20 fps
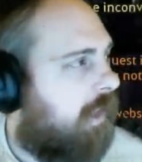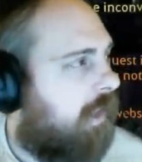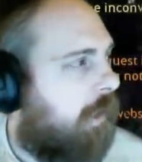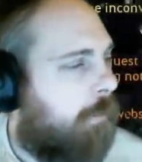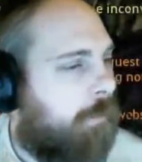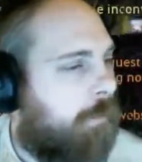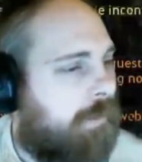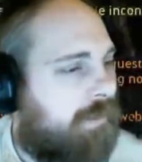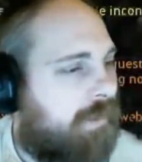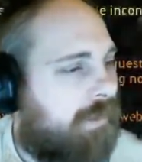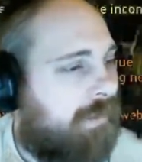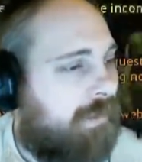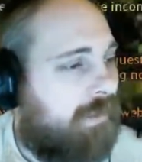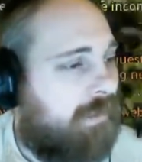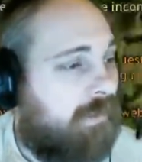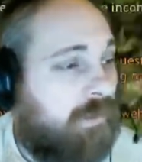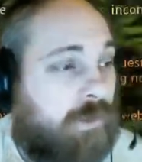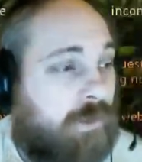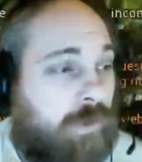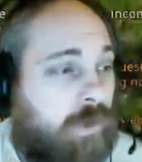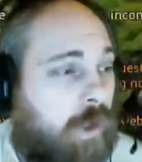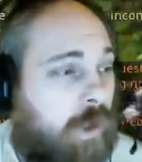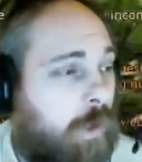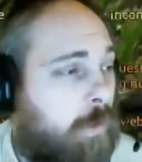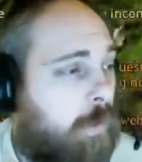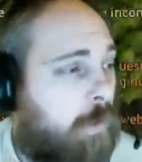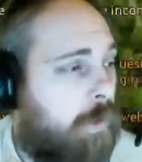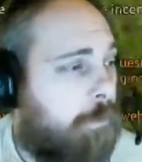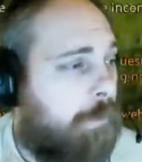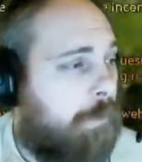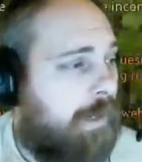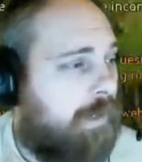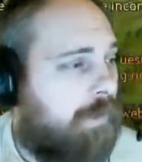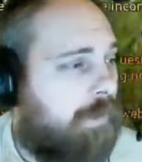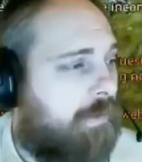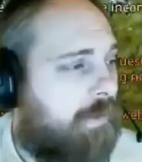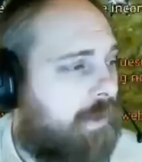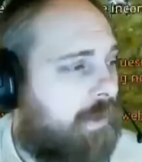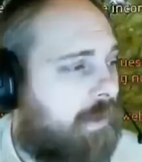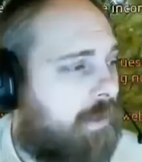We did get a little low on
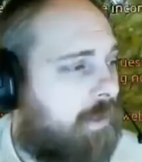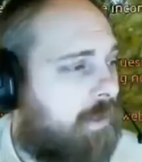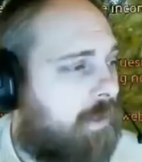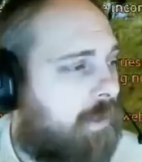mana there.